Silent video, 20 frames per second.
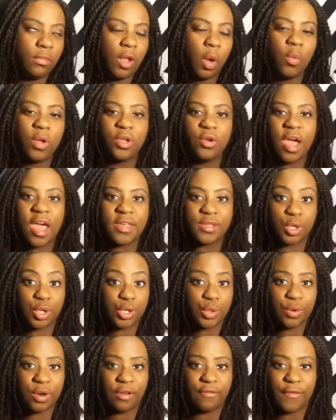When you guys are
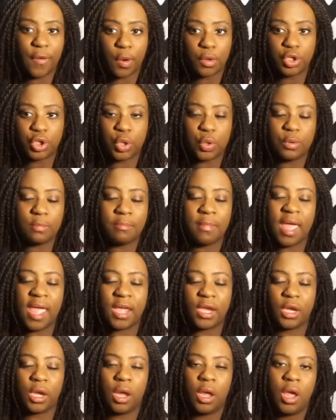doing a photo shoot,
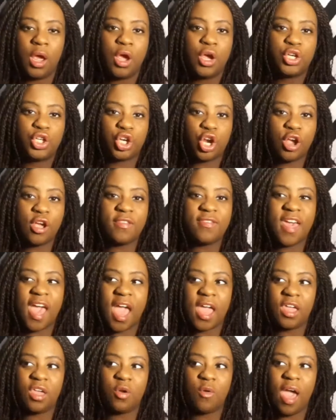make sure
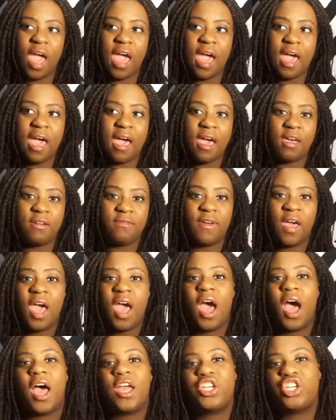that you have
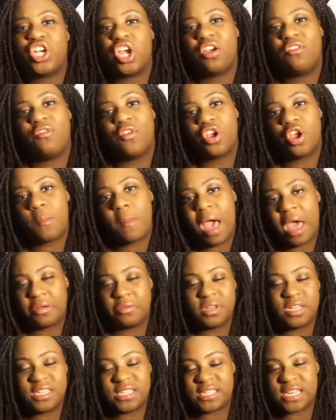a chair for your
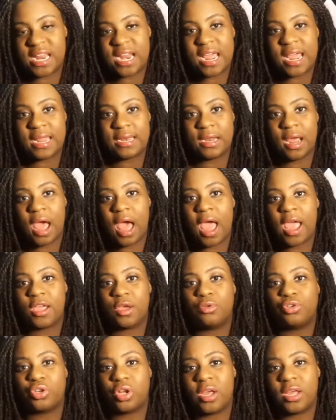model to sit in. I
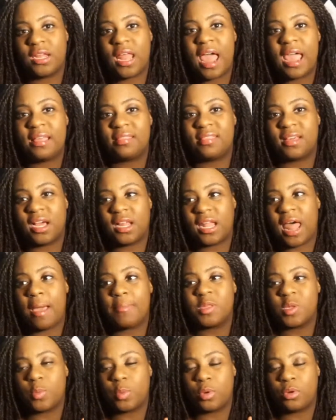usually like the
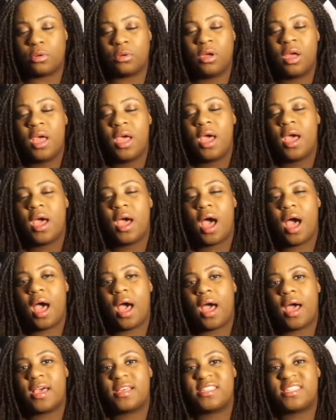collapsible
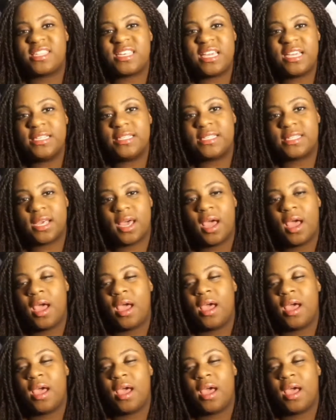seats